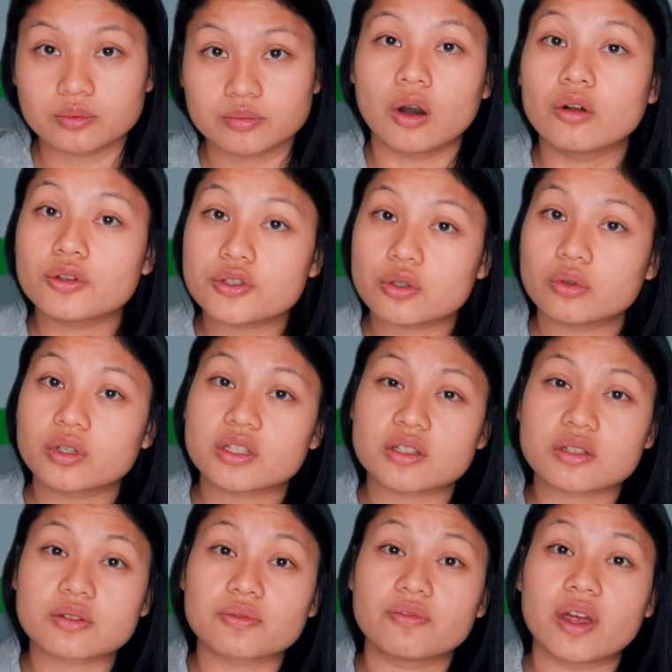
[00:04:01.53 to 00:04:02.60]
Also, this
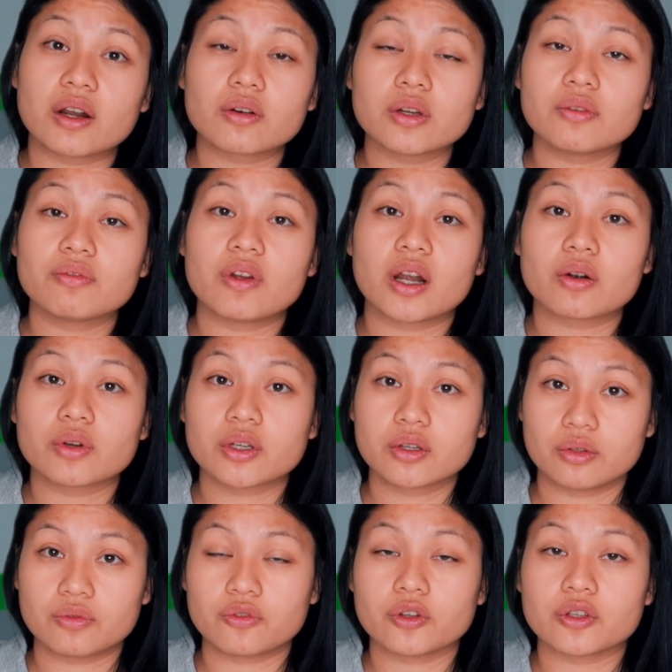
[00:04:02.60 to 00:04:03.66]
is very, very
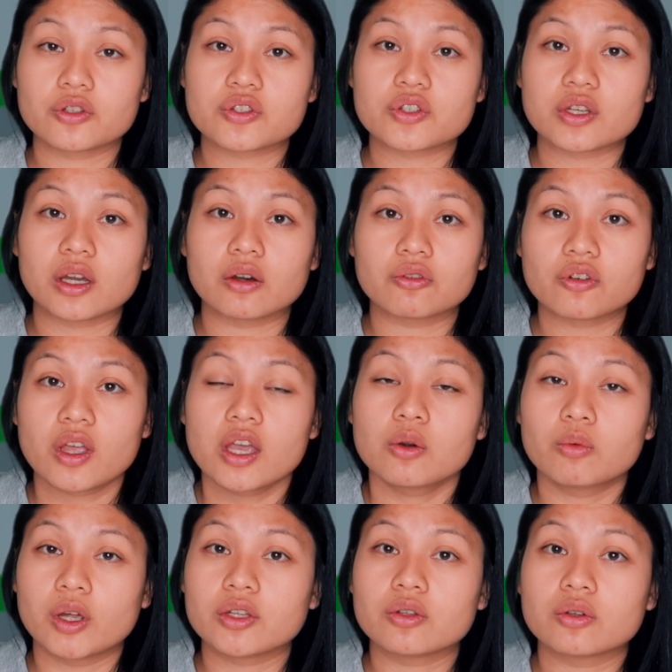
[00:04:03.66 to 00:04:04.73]
good for yourself
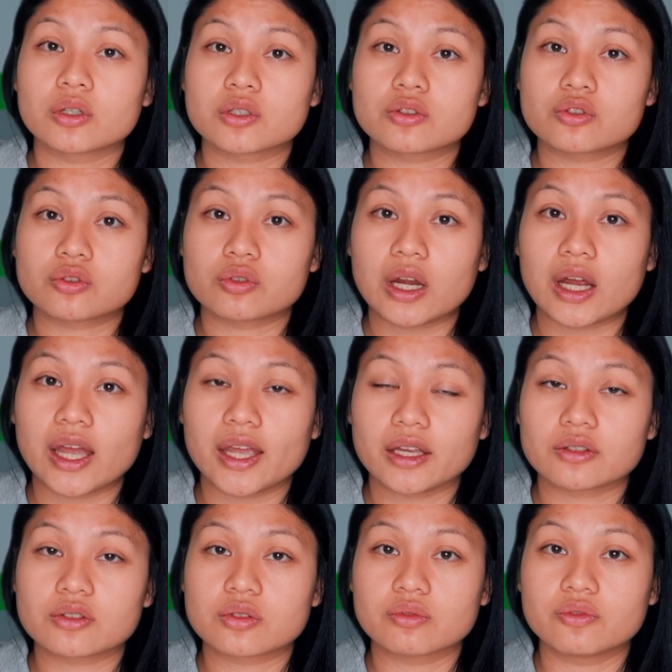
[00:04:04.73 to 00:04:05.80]
when you're
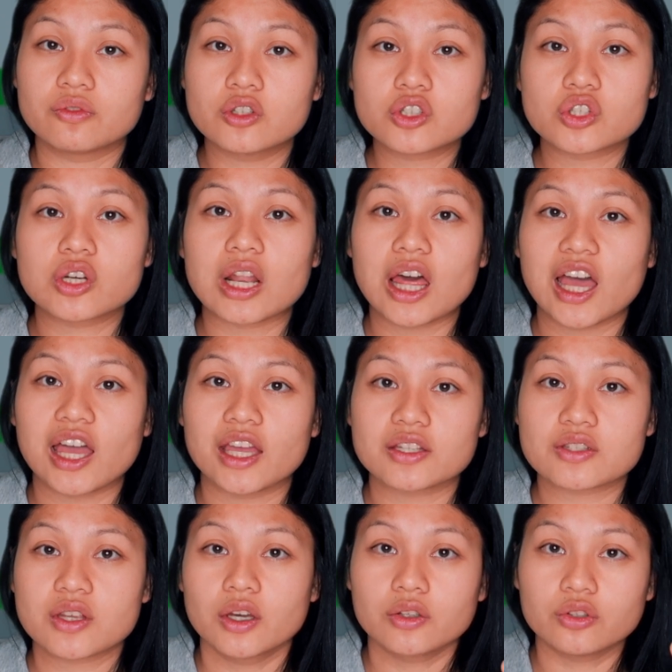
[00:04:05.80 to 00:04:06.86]
trying to
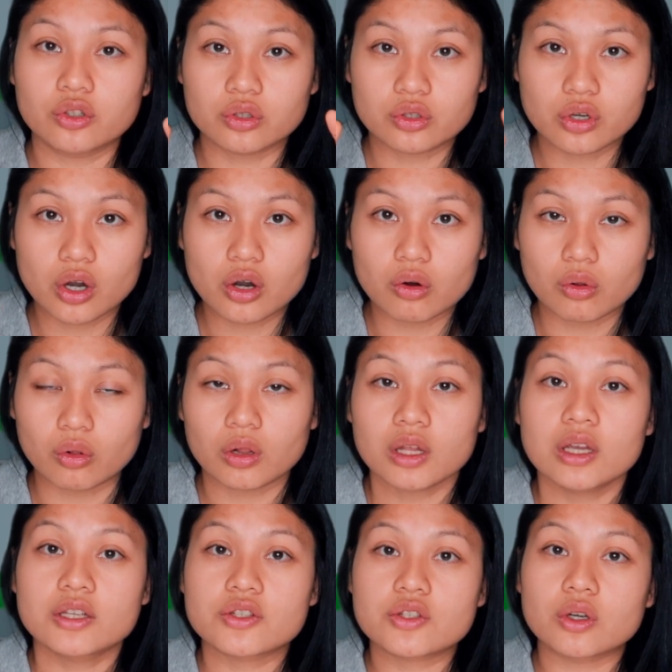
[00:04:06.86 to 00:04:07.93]
visualize your goal,
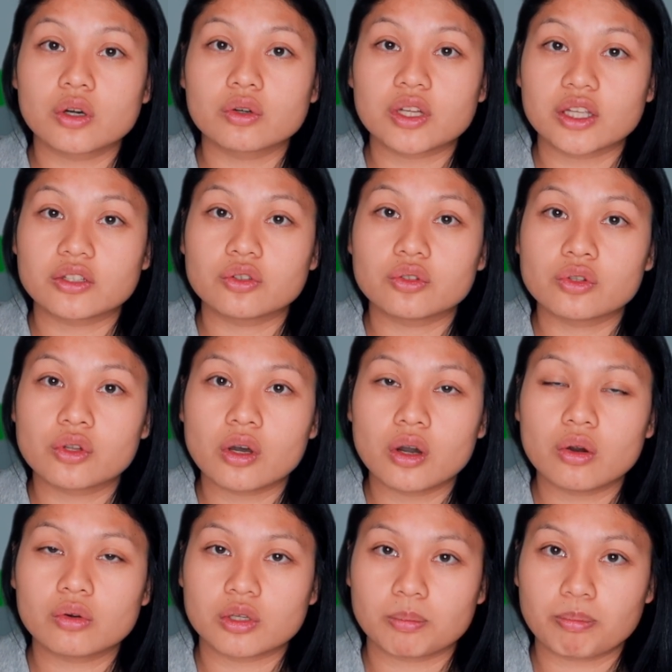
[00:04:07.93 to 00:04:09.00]
so that you
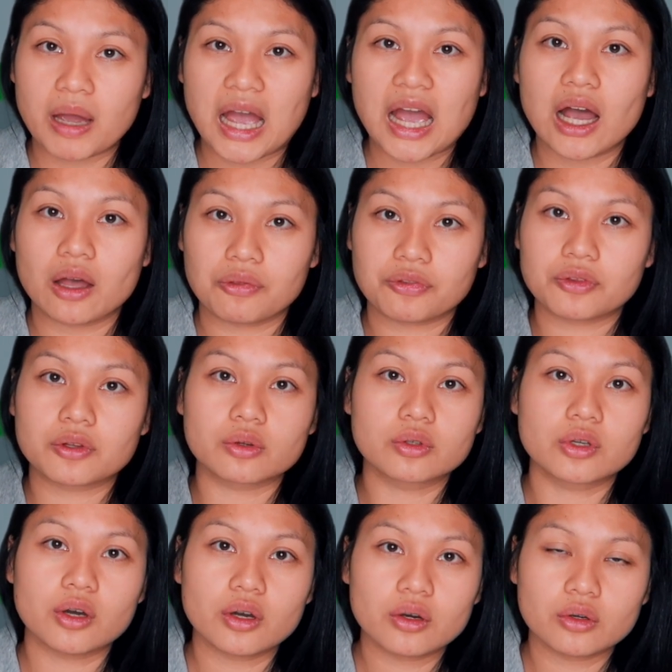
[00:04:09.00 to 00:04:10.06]
know the path to
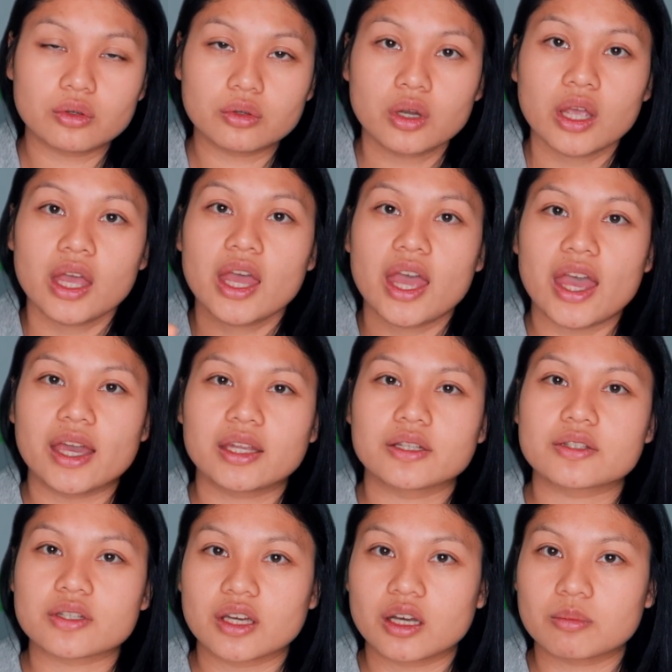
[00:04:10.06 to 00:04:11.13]
go,
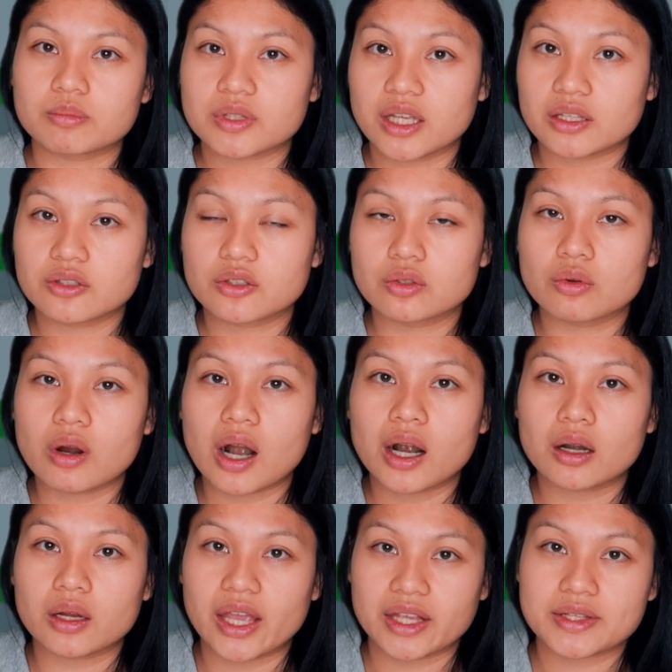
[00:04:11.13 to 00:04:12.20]
and um, that you
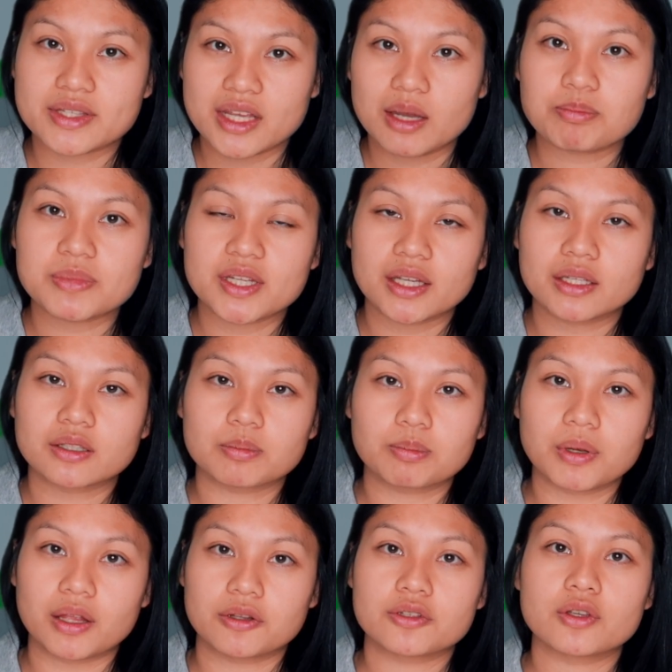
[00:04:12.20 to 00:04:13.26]
are accepting the
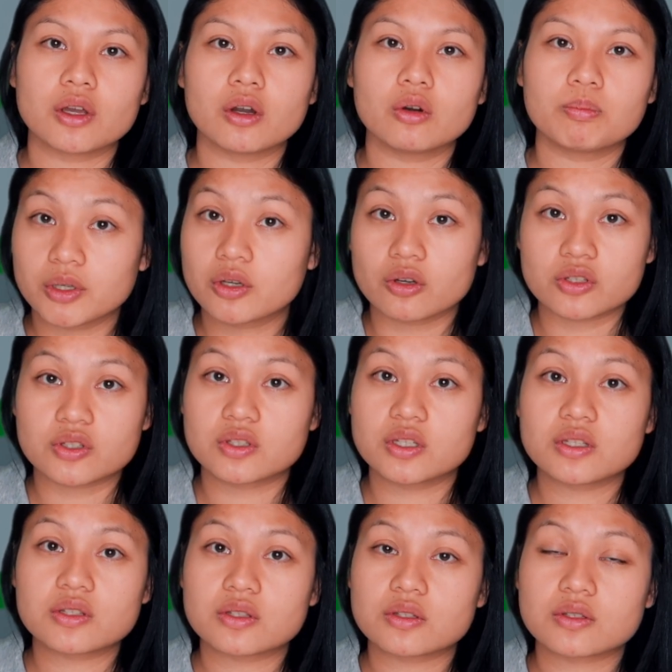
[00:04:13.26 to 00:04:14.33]
plateau, because
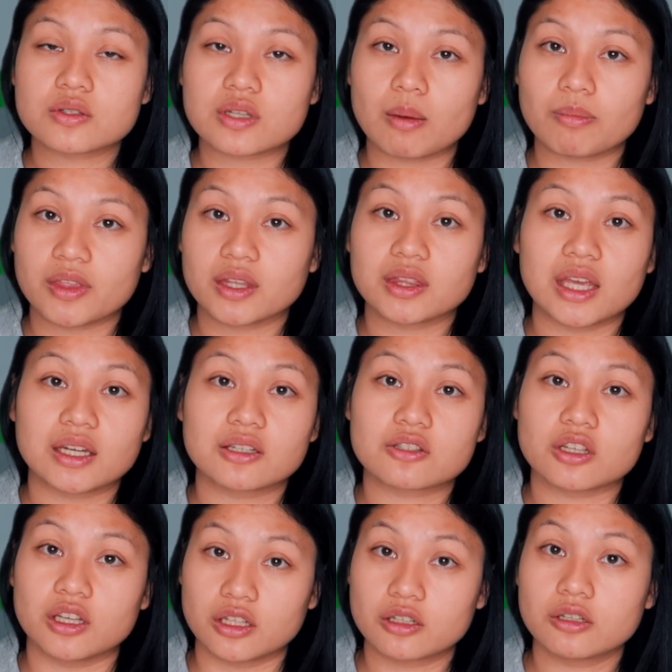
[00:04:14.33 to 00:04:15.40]
this is something that is
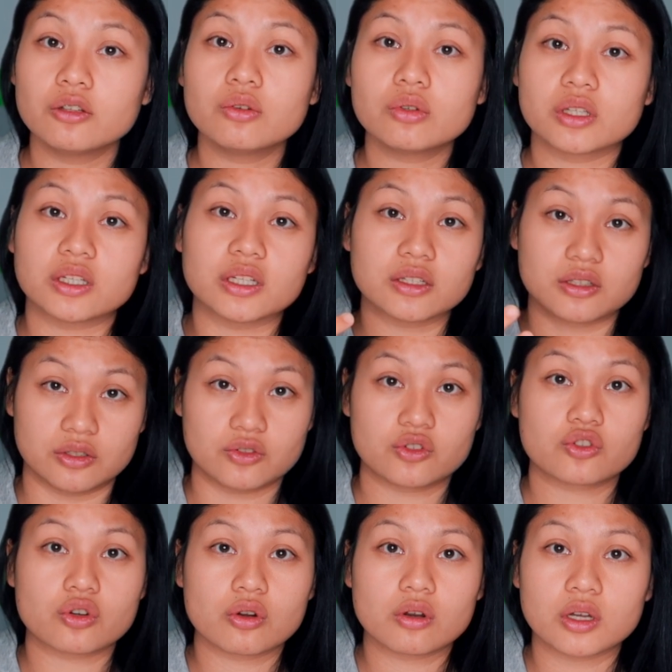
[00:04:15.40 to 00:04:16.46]
included in this
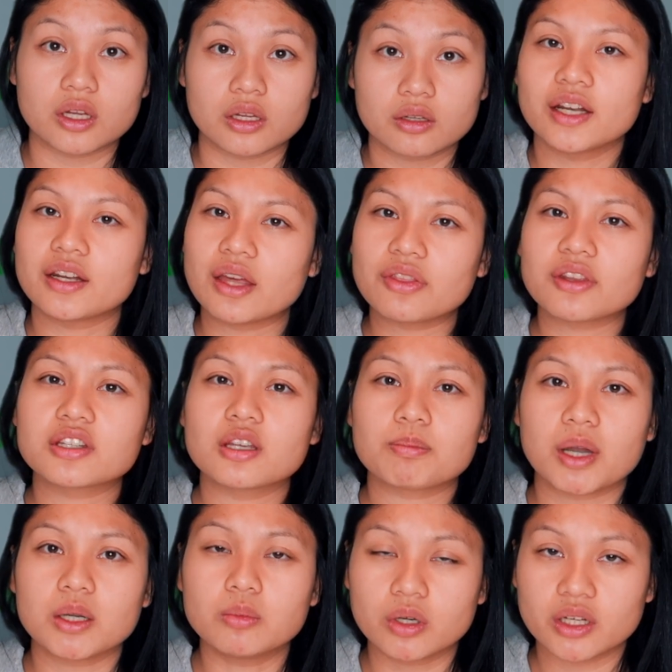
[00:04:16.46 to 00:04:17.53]
journey. Another tip
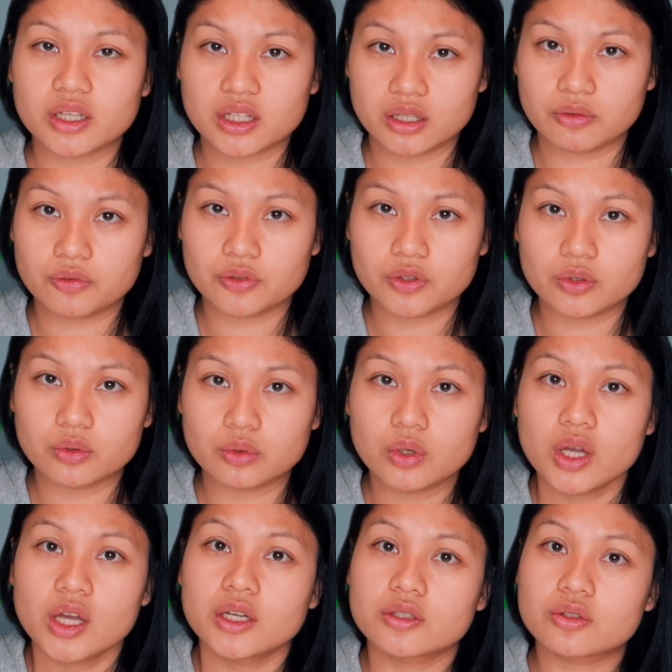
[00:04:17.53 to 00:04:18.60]
I want to give you
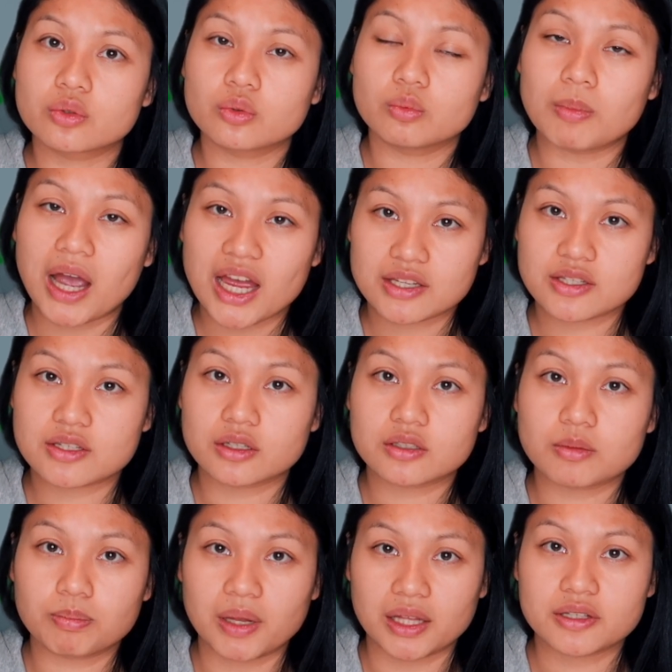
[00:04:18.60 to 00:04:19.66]
to master
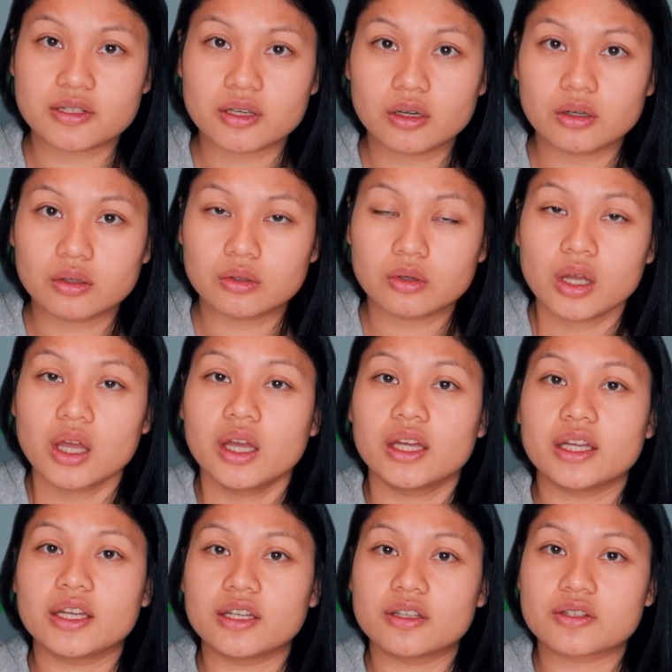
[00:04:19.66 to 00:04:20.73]
the plateau
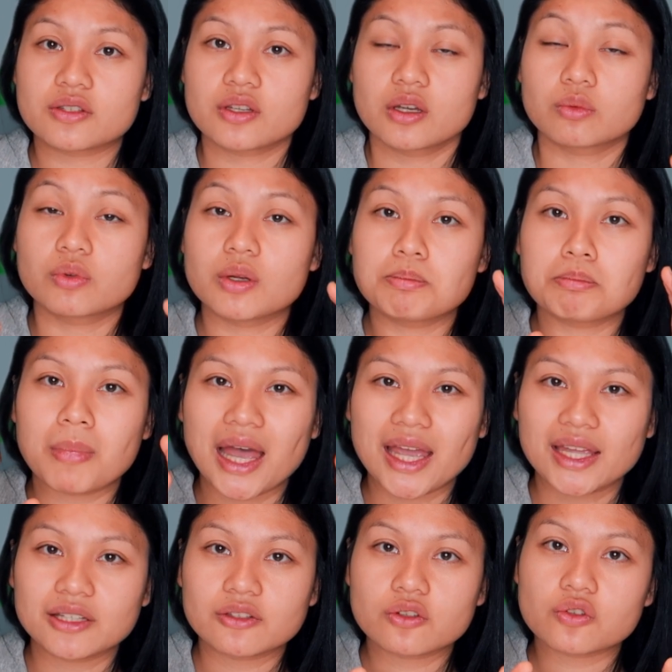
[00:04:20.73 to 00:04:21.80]
is
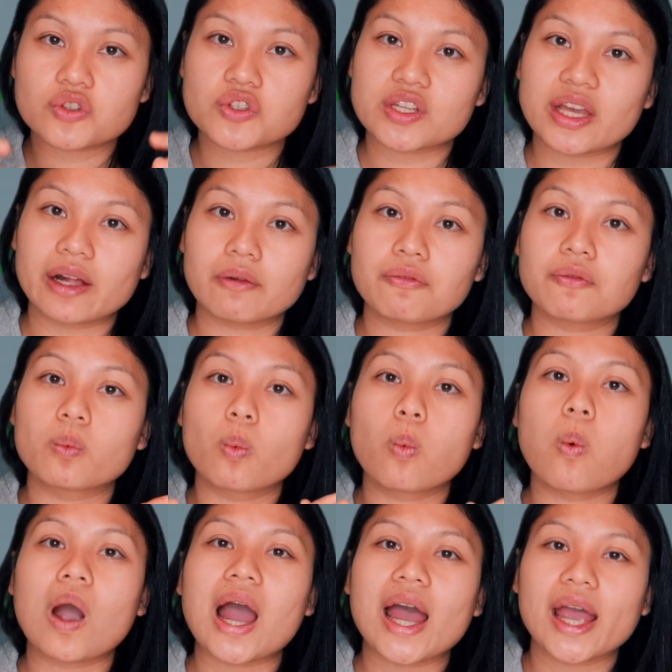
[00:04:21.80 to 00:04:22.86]
remind yourself,
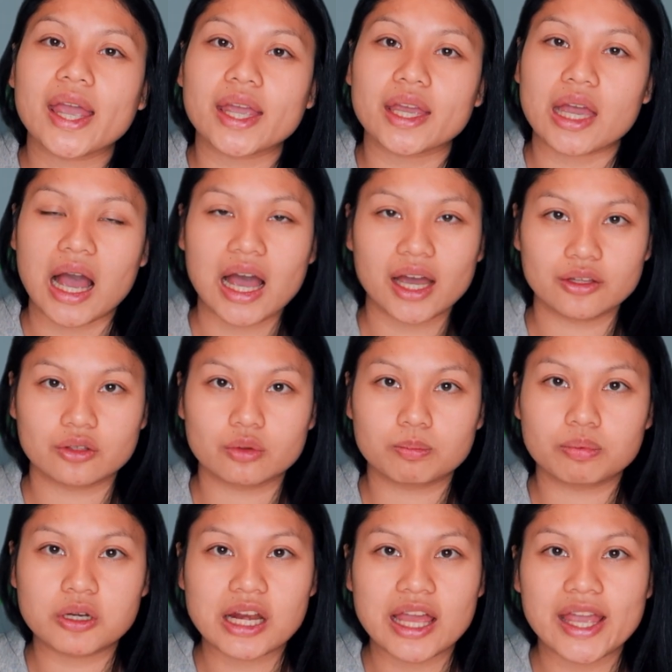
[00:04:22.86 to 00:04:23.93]
why are you
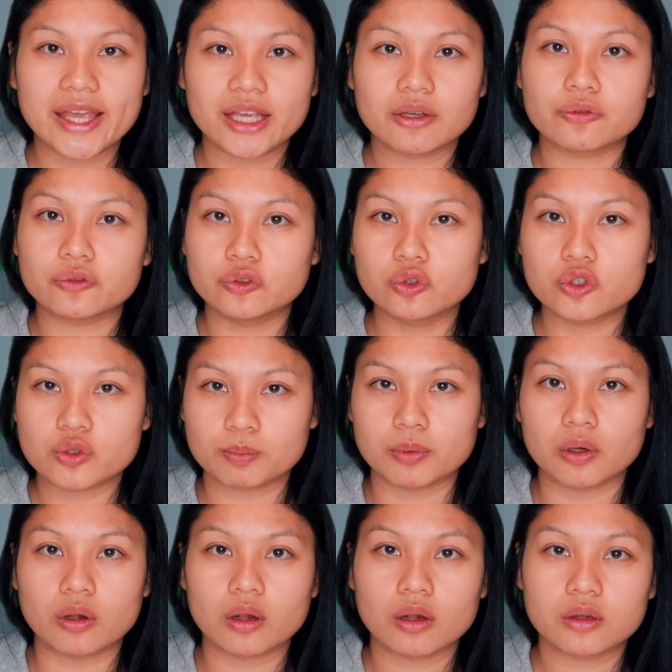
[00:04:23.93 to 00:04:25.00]
playing
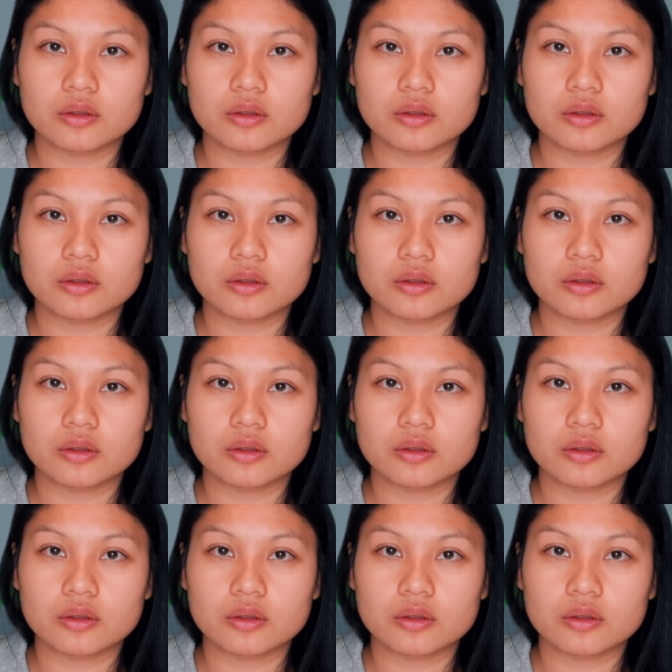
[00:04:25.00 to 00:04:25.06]
football?